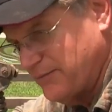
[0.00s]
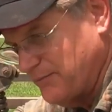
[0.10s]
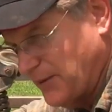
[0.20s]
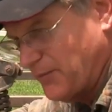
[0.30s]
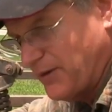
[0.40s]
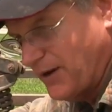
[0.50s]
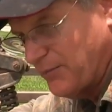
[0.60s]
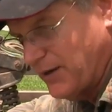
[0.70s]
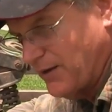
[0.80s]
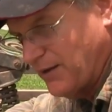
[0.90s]
memory. I
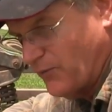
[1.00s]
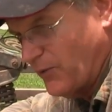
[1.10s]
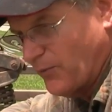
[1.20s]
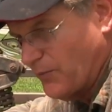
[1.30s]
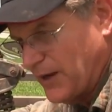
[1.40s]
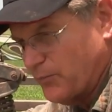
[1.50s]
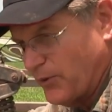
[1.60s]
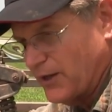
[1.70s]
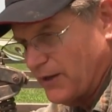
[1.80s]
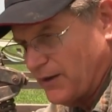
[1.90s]
mean, we were made
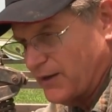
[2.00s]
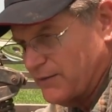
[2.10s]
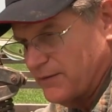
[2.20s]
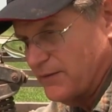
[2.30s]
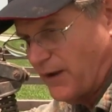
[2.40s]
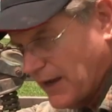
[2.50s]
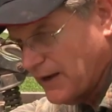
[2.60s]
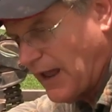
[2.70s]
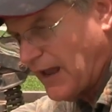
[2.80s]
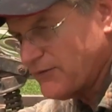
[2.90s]
brilliantly. I
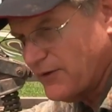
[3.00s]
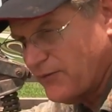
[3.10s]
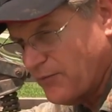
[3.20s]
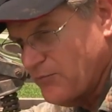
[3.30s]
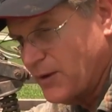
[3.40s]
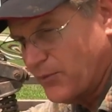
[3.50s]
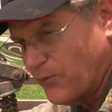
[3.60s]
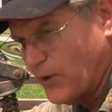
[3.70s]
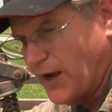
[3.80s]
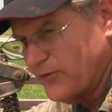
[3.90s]
can actually
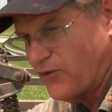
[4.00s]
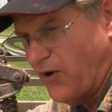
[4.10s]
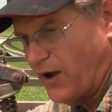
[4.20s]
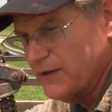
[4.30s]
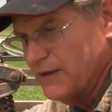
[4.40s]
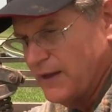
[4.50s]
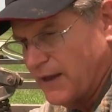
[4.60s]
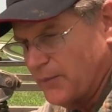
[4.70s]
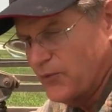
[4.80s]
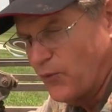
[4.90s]
remember what I saw,
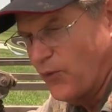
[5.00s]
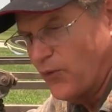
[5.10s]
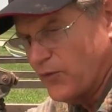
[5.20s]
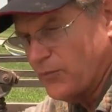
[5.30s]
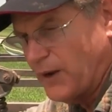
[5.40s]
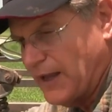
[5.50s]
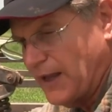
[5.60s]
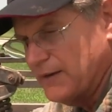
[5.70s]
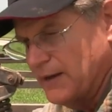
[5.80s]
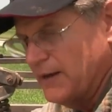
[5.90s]
and I'm going over in my
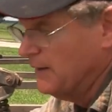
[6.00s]
head.